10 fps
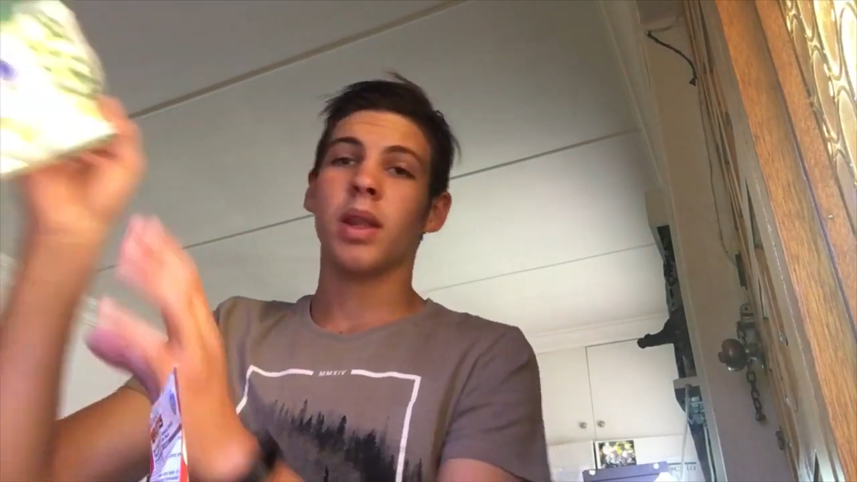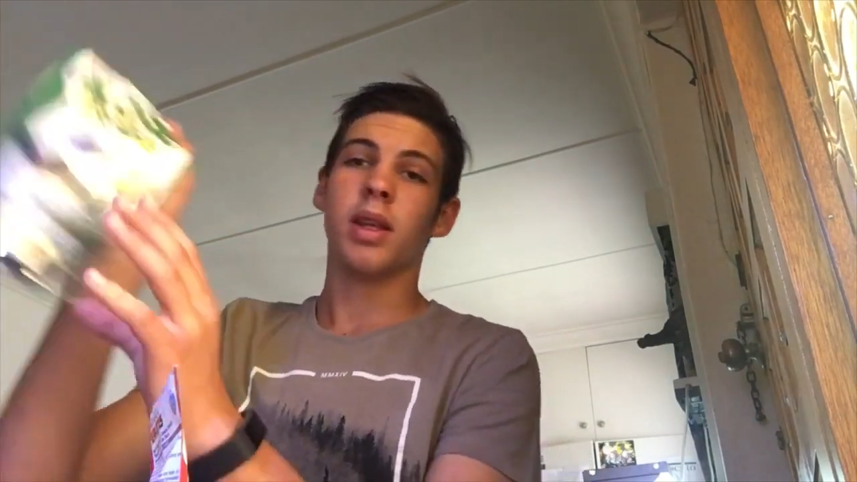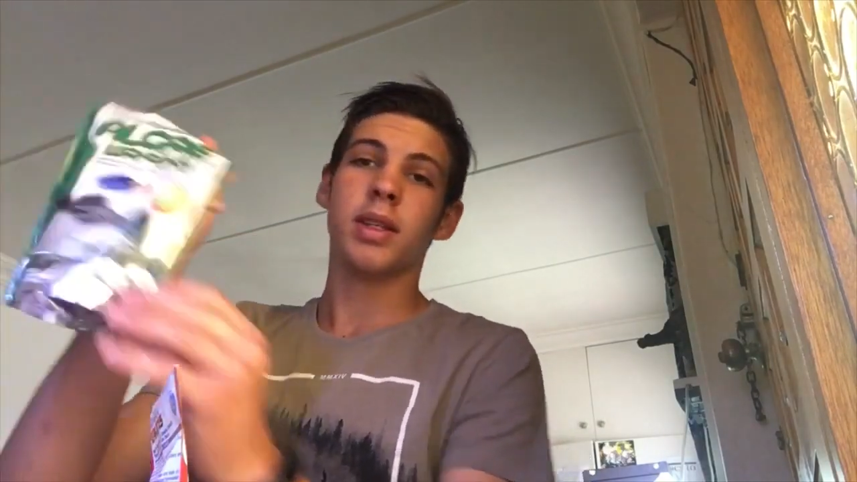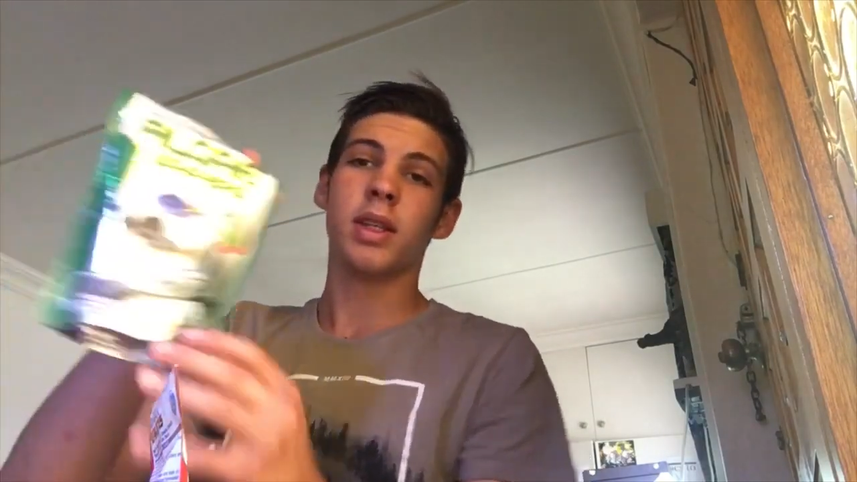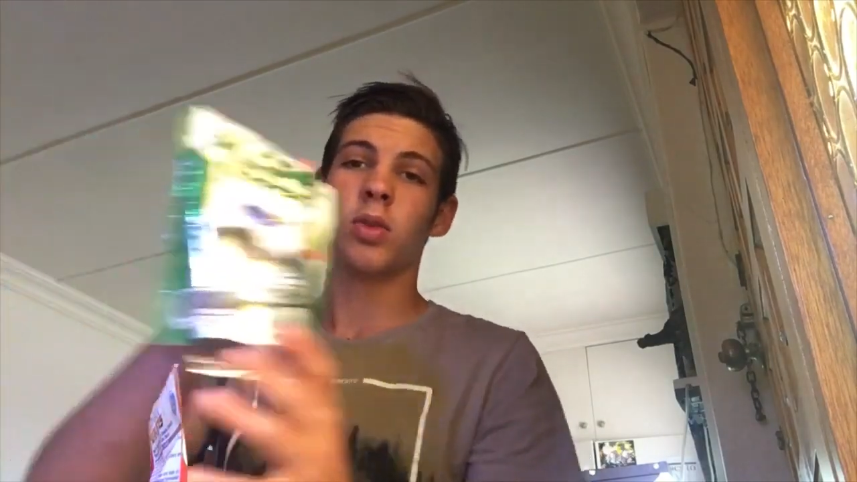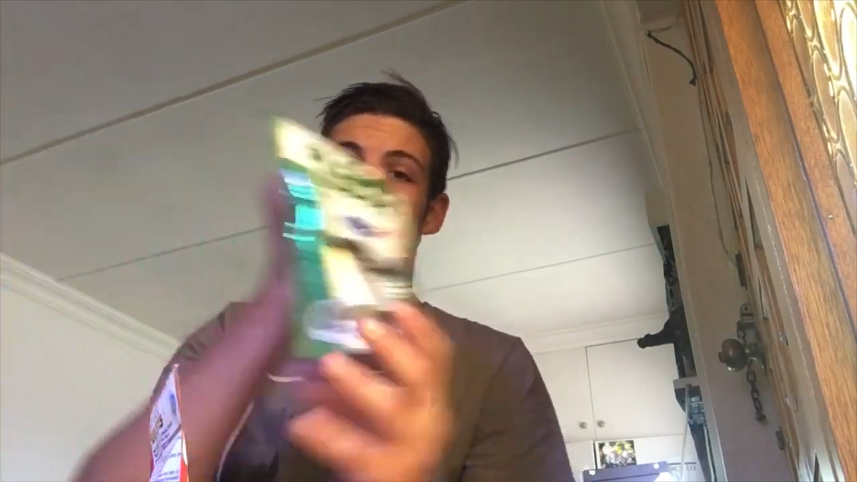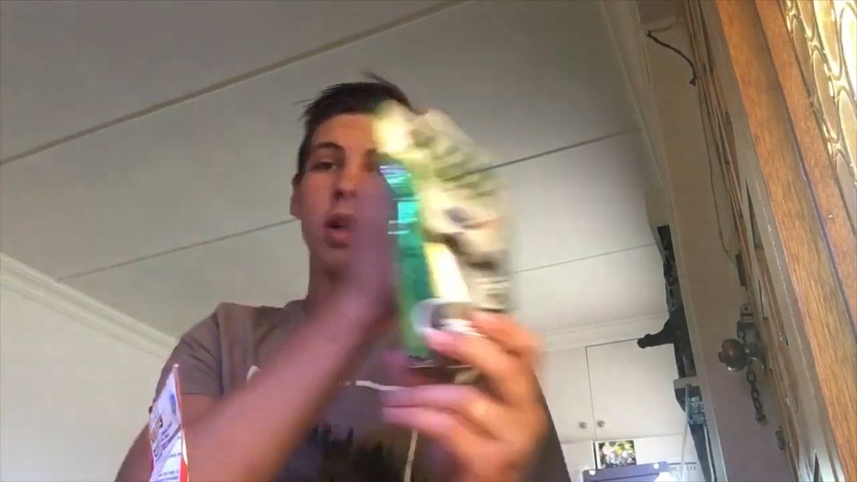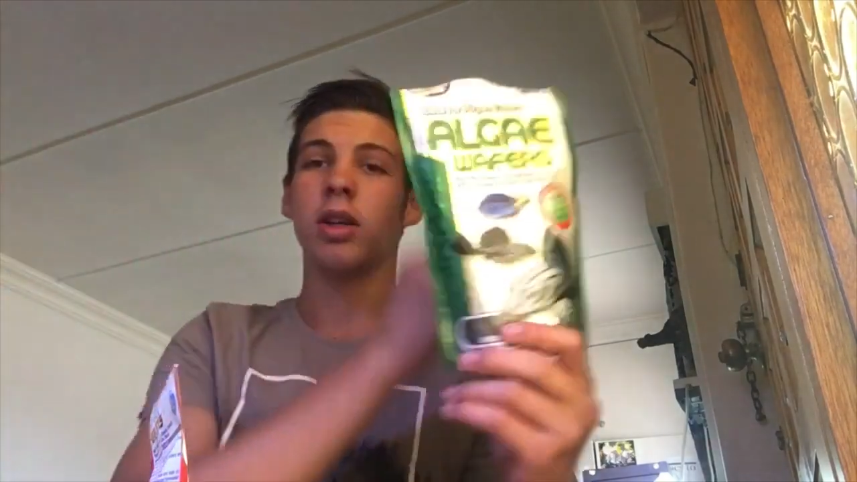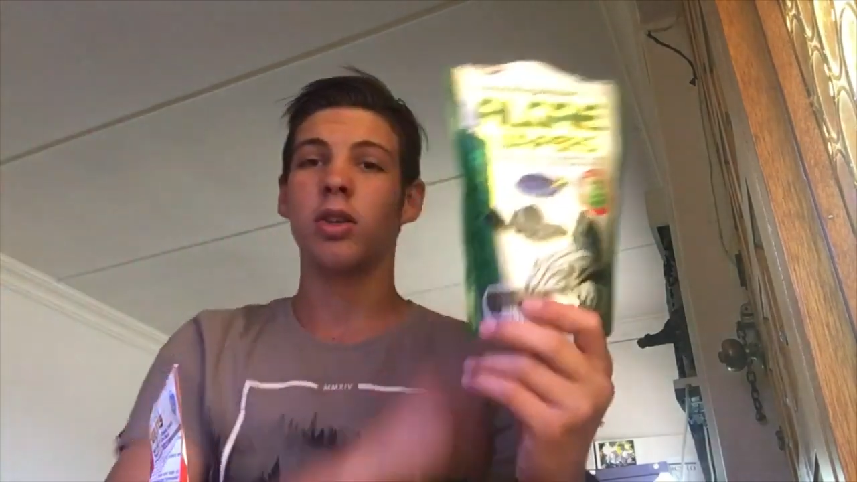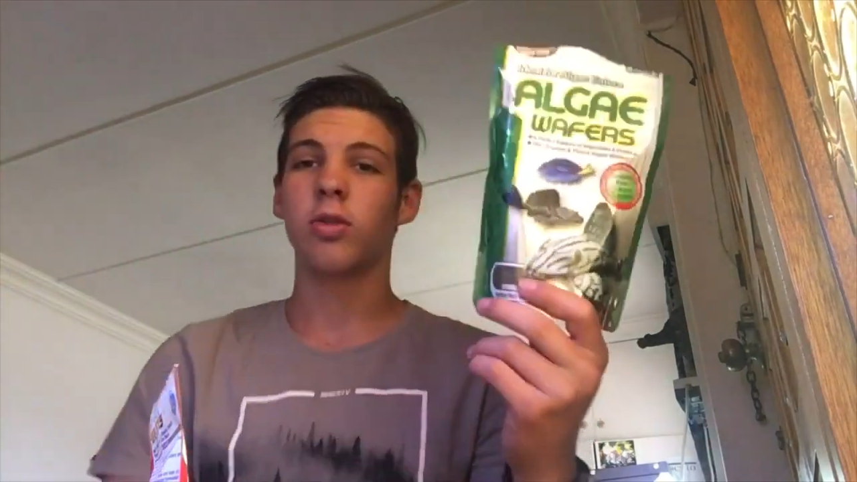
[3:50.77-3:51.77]
This is what
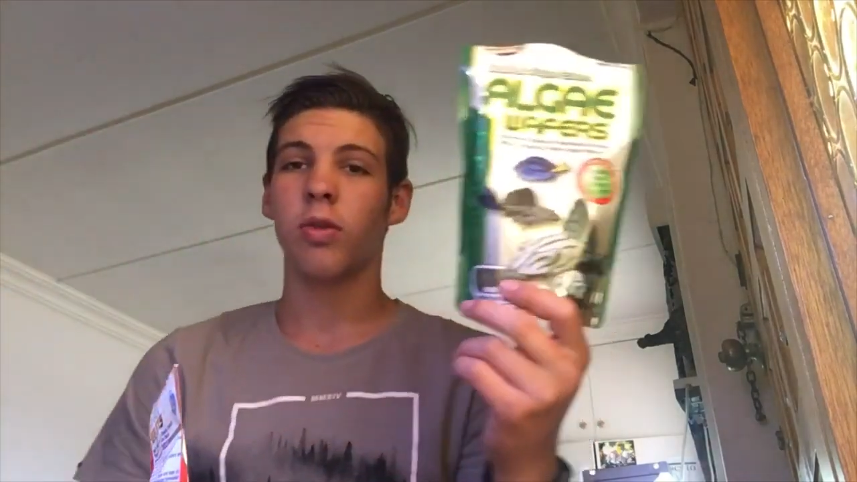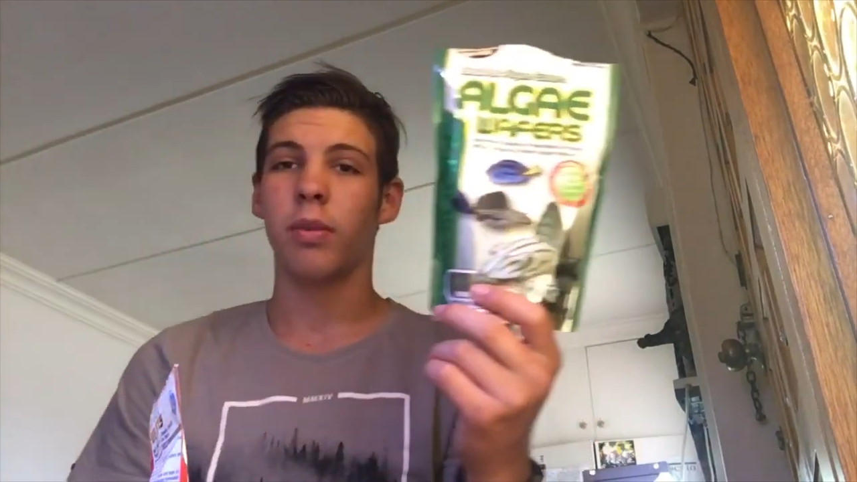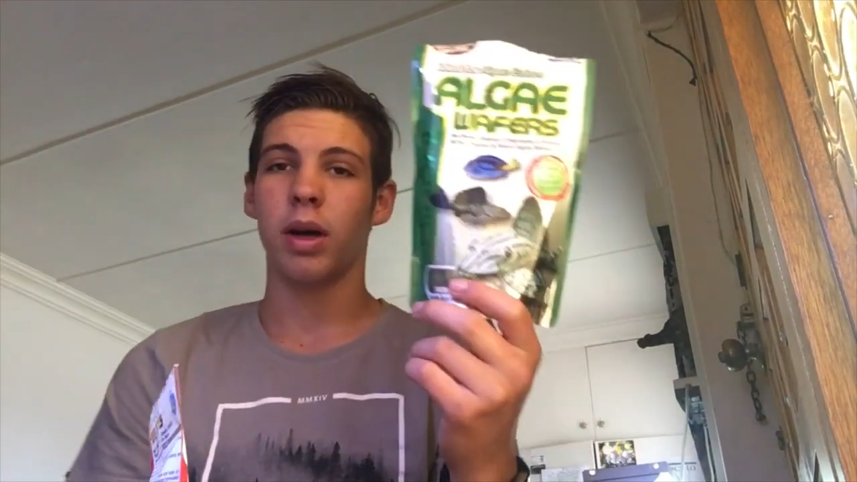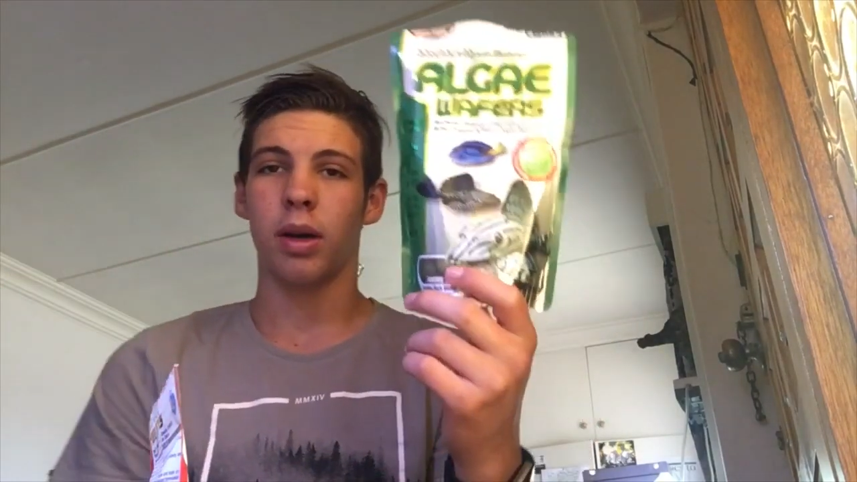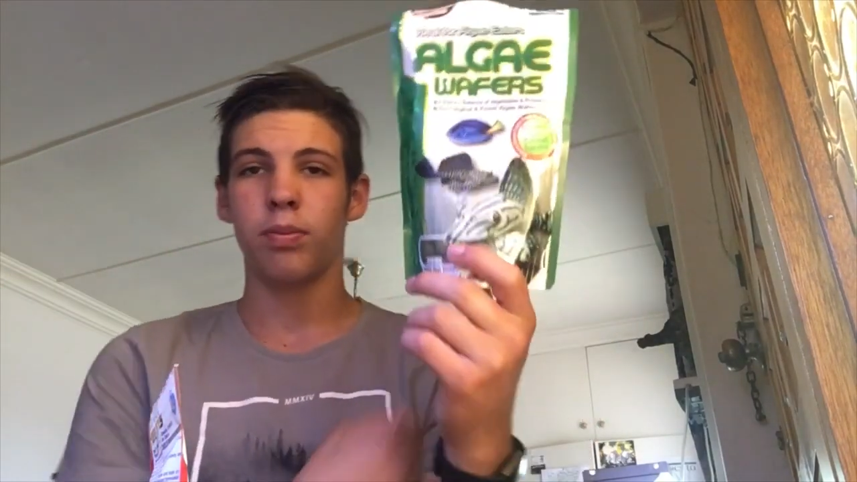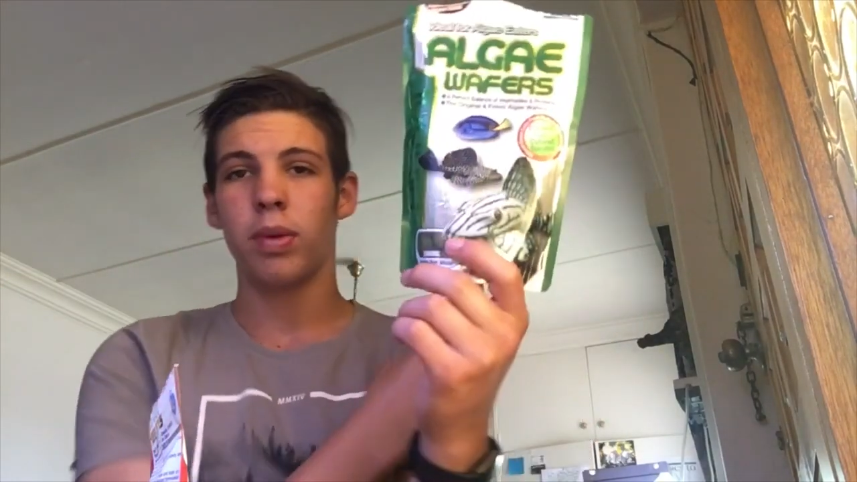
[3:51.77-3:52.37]
I use for my